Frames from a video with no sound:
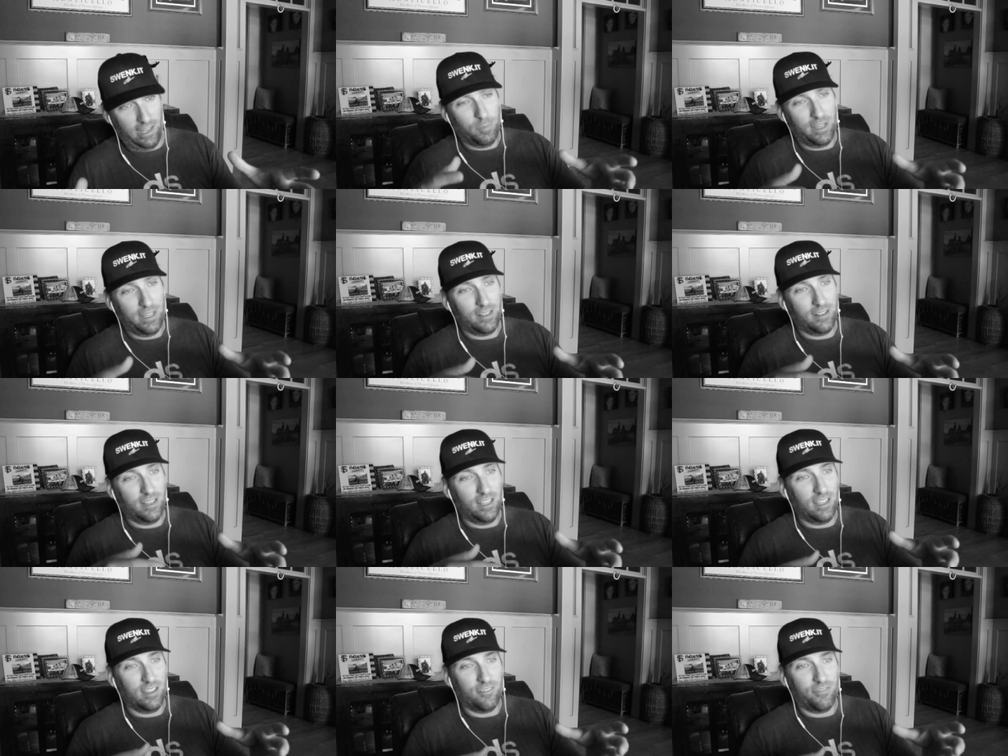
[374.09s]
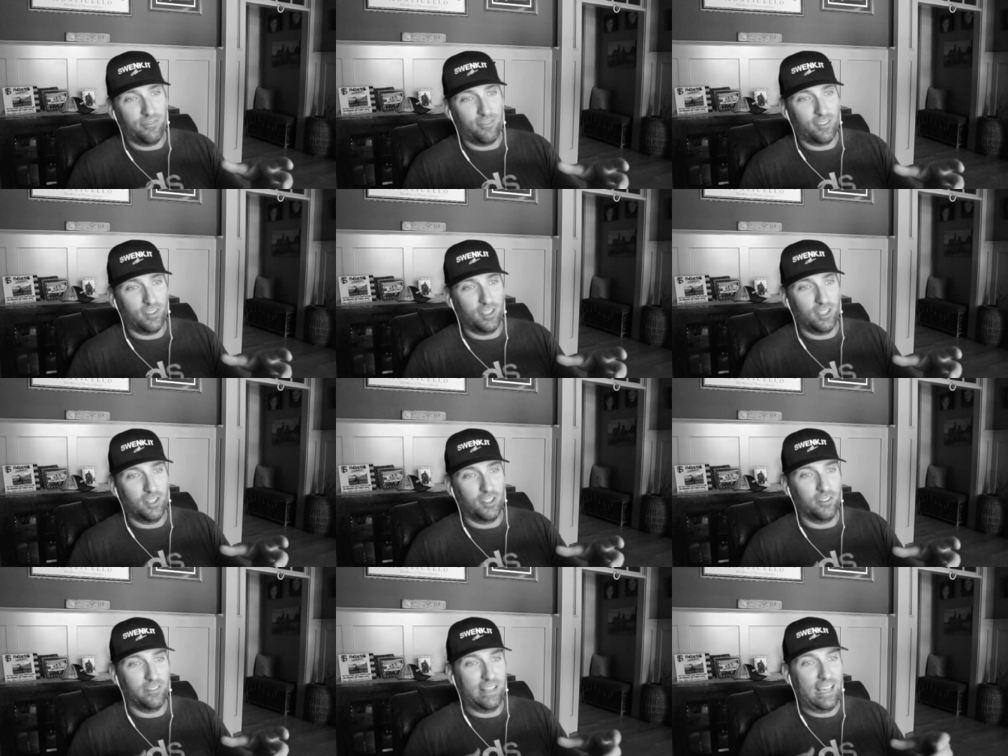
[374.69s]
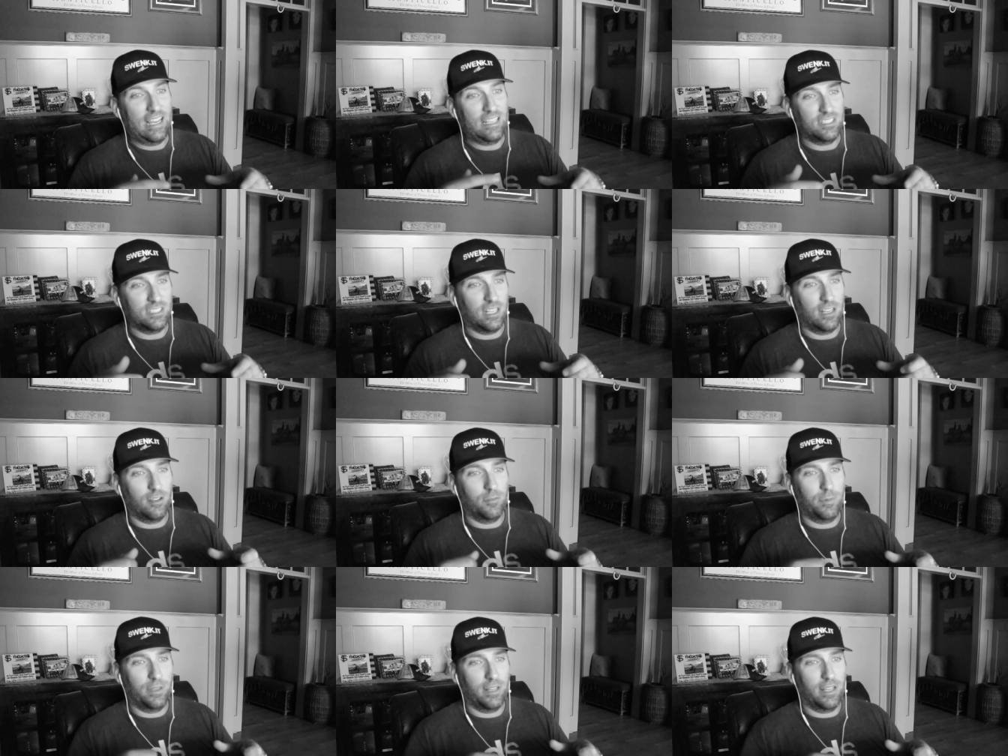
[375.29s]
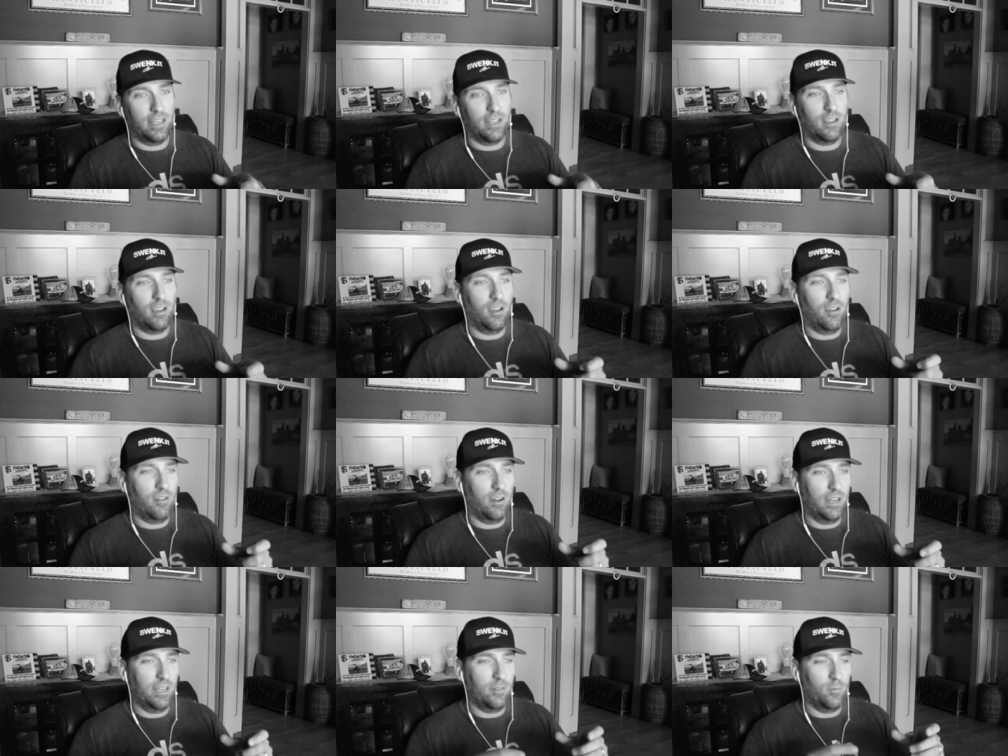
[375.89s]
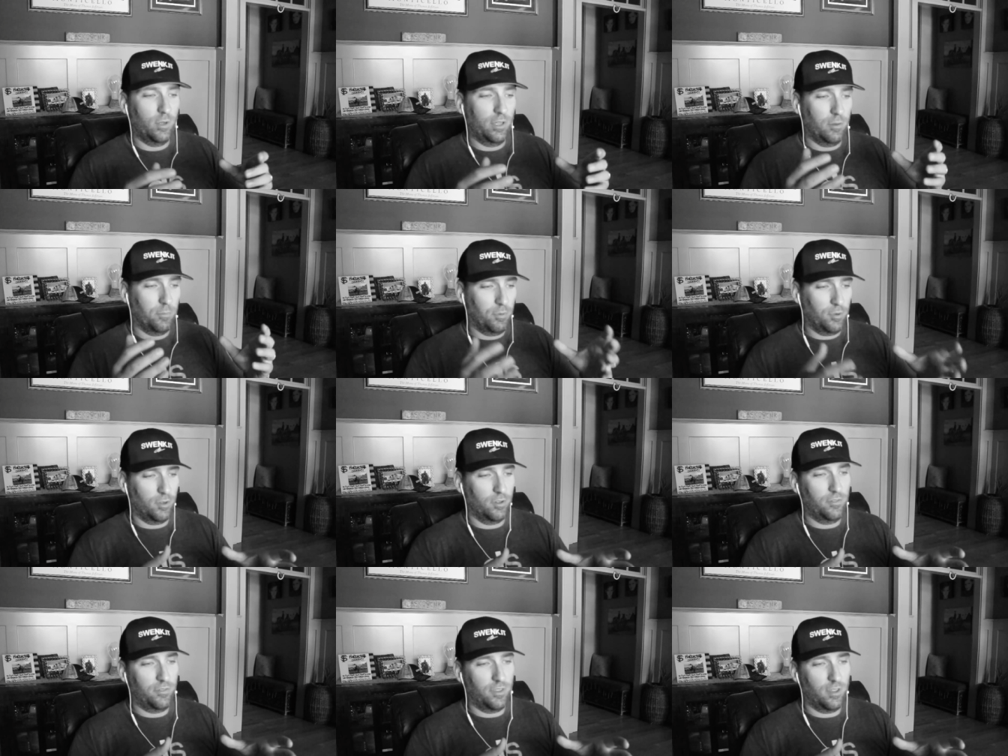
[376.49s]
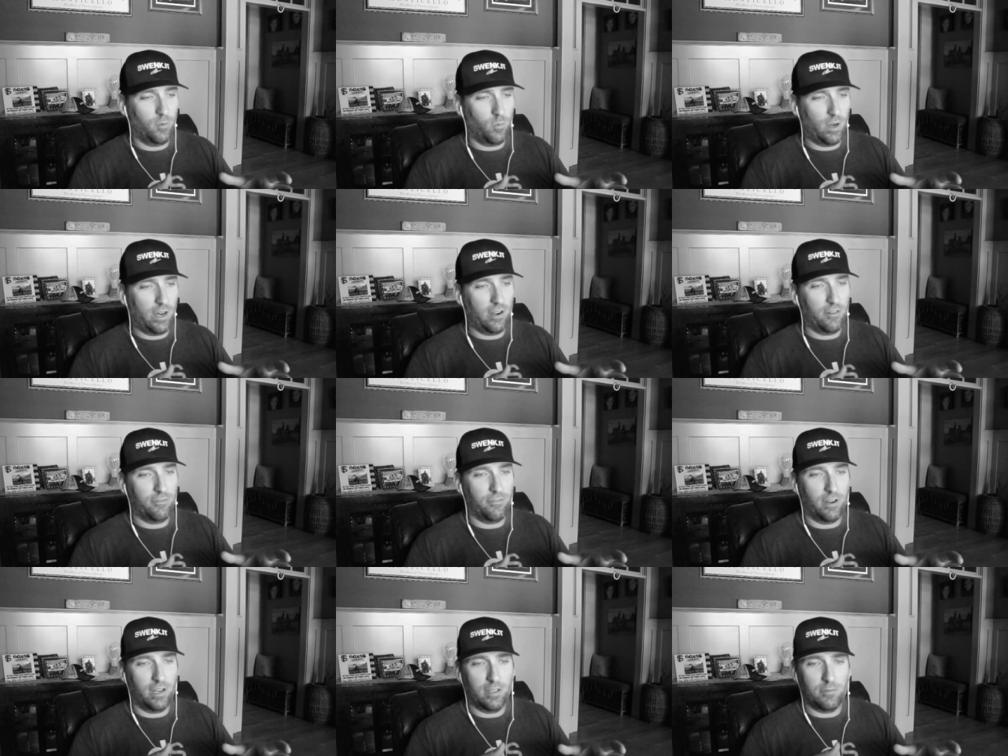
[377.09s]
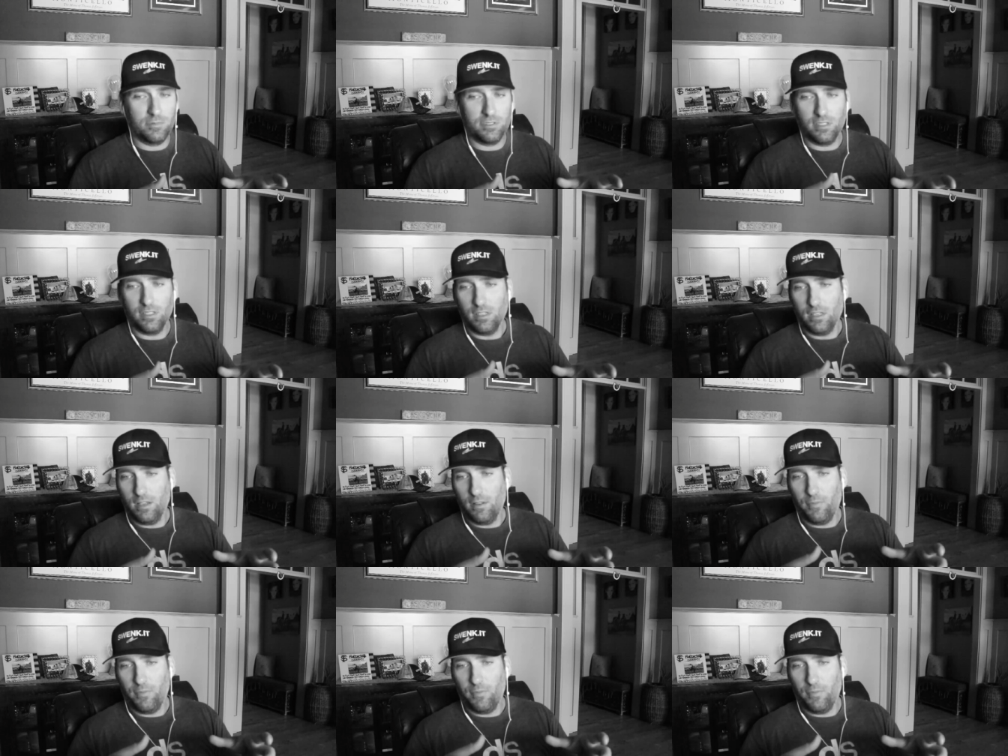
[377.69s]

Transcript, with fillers: But if you're in Agile, it'll be like, all right, we approve the wireframes,